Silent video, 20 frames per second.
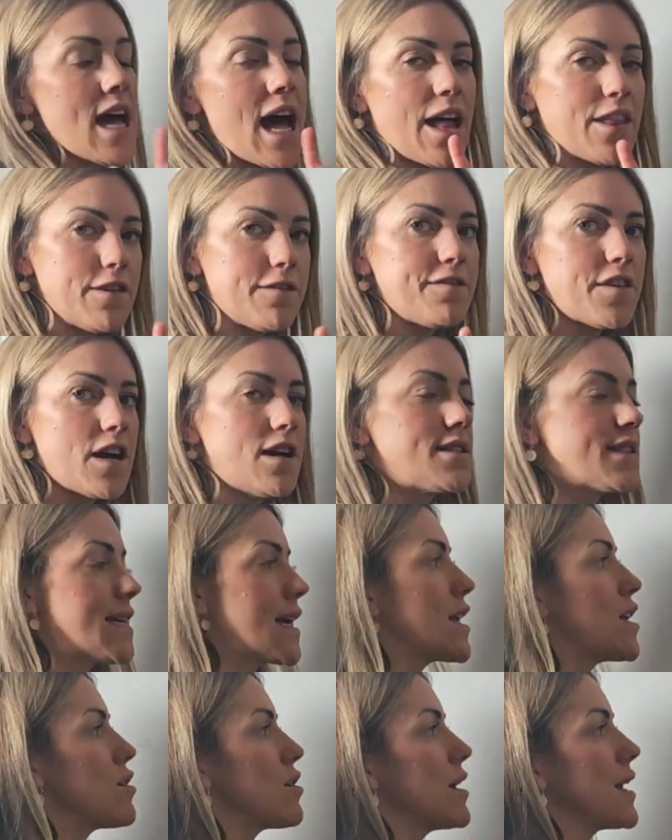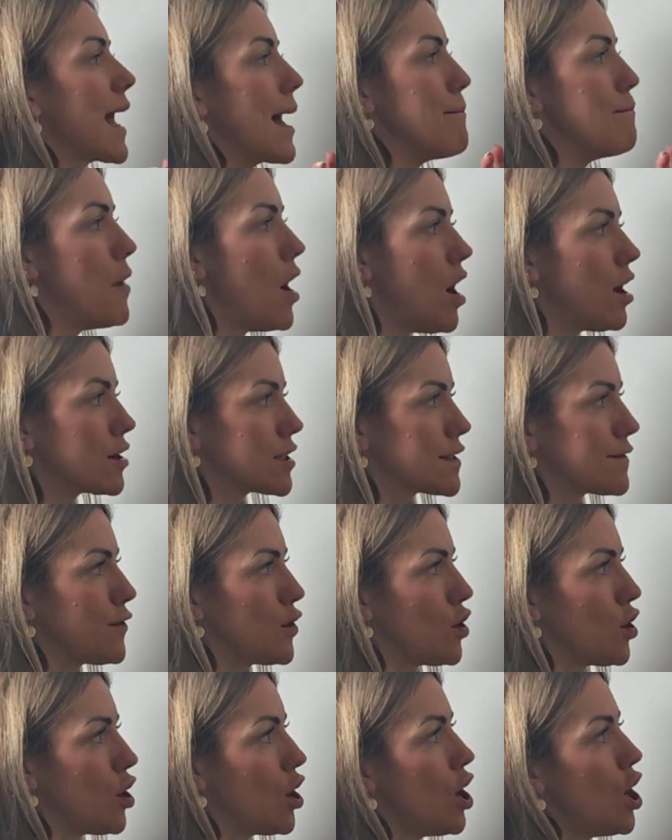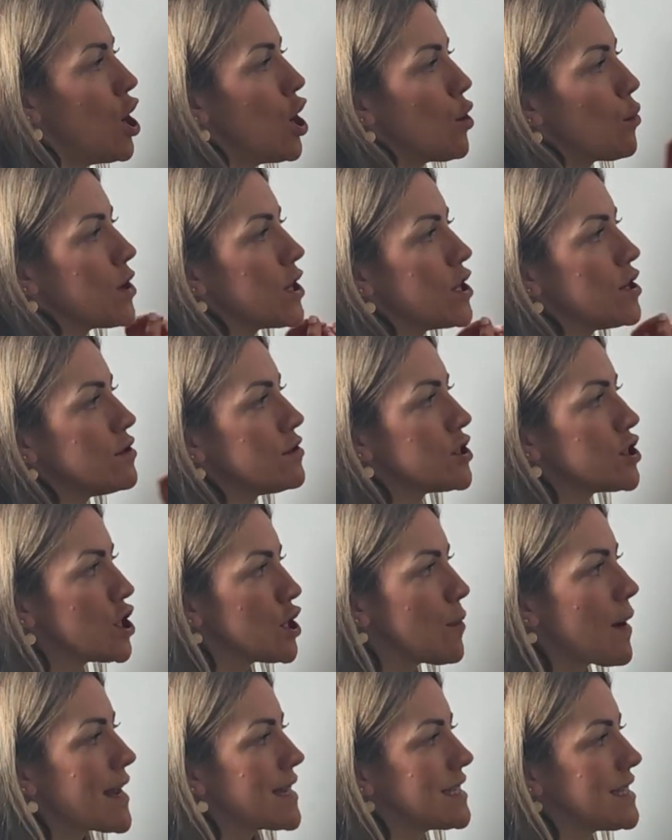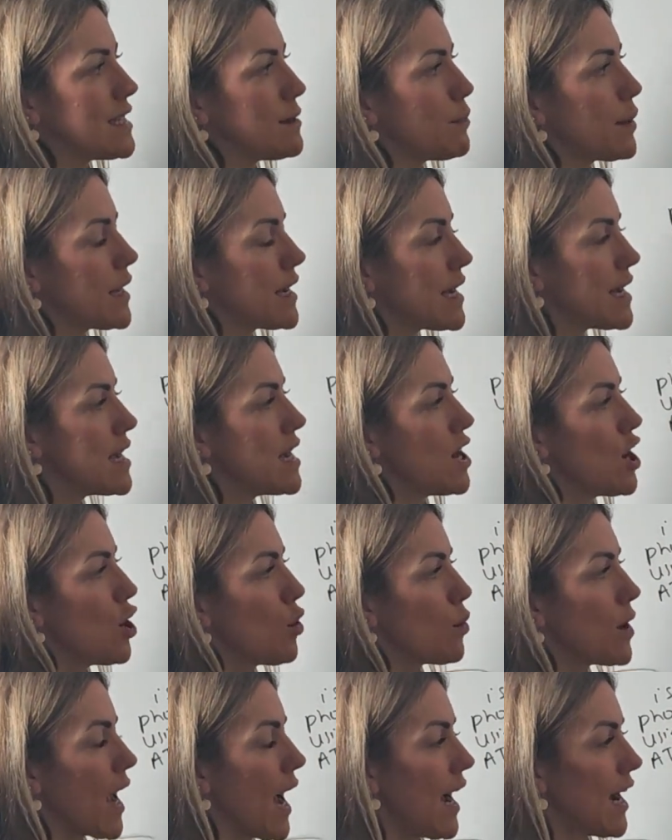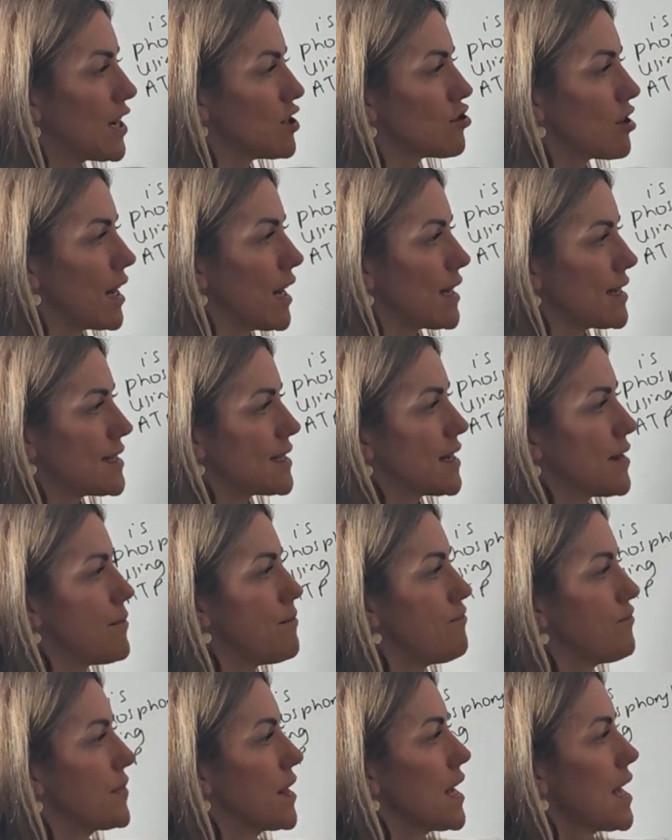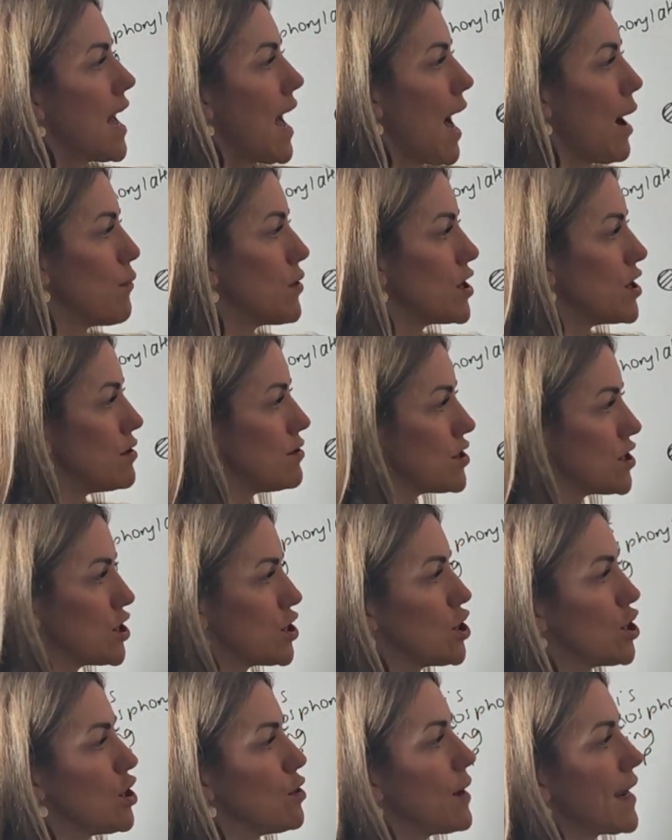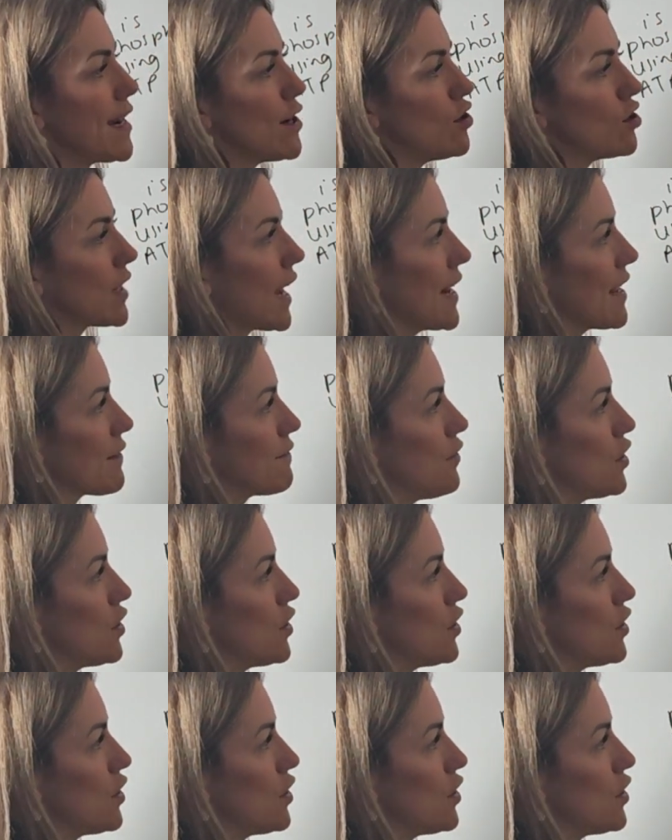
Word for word: and the first thing you can get marks for. We use 2-ATP, we hydrolyze them, and we use the two inorganic